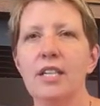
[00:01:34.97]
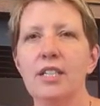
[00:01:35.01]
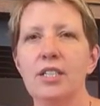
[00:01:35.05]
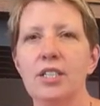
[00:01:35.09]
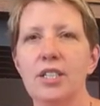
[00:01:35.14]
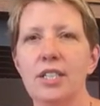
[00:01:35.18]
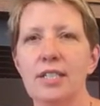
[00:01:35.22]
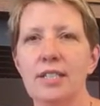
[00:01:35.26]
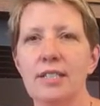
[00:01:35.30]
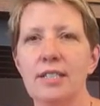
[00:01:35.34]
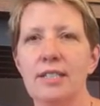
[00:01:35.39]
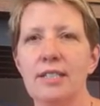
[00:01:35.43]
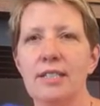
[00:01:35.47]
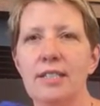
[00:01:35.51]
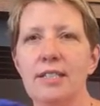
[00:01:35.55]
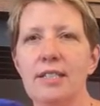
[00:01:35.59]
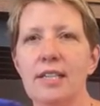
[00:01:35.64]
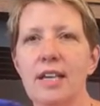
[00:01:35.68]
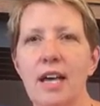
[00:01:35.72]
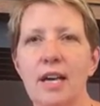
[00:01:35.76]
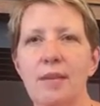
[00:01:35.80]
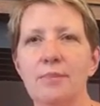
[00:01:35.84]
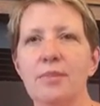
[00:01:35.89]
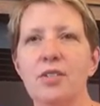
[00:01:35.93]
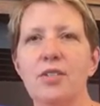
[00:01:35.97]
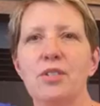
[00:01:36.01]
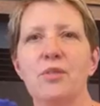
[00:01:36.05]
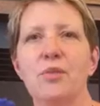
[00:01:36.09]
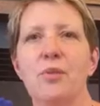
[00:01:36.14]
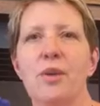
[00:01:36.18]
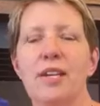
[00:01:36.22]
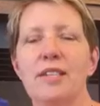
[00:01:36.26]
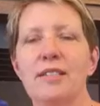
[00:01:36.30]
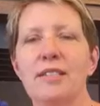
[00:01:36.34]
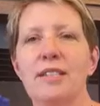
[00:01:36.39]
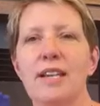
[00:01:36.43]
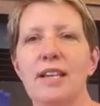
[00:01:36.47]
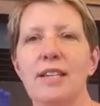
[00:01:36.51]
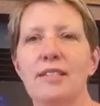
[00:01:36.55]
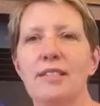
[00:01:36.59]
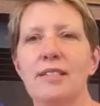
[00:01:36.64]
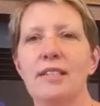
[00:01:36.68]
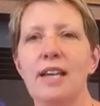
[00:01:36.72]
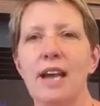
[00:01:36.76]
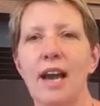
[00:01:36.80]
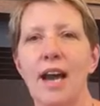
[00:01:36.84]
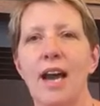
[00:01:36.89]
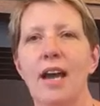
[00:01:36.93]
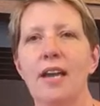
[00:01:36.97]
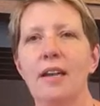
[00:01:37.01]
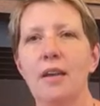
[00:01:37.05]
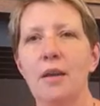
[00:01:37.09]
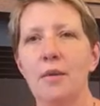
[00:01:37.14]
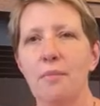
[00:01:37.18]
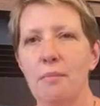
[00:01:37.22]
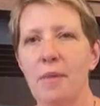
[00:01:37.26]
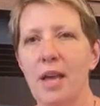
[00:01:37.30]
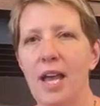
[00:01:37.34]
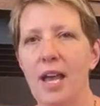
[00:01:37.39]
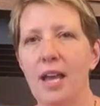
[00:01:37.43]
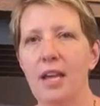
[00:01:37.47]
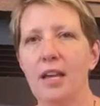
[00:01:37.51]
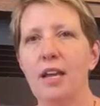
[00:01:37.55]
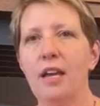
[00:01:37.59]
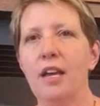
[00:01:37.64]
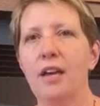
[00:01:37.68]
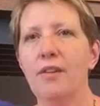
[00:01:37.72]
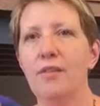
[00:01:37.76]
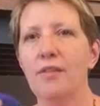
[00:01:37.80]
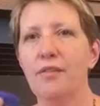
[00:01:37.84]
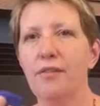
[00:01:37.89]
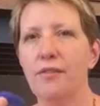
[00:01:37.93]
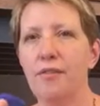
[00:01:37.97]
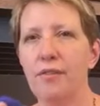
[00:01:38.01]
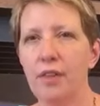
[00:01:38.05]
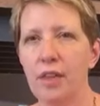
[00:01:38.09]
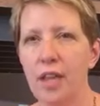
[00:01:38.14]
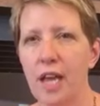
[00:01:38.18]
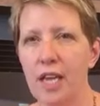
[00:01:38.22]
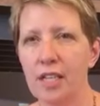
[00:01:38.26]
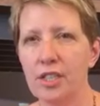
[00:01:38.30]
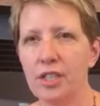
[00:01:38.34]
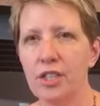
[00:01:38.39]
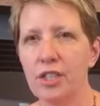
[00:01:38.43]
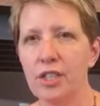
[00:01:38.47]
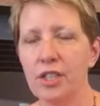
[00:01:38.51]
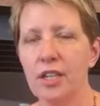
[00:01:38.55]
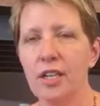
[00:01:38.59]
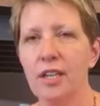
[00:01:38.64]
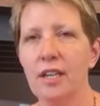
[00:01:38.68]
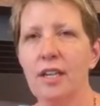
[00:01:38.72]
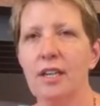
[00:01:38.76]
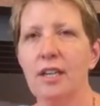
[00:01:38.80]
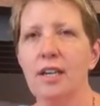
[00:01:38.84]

Jesus comes to us as God made flesh.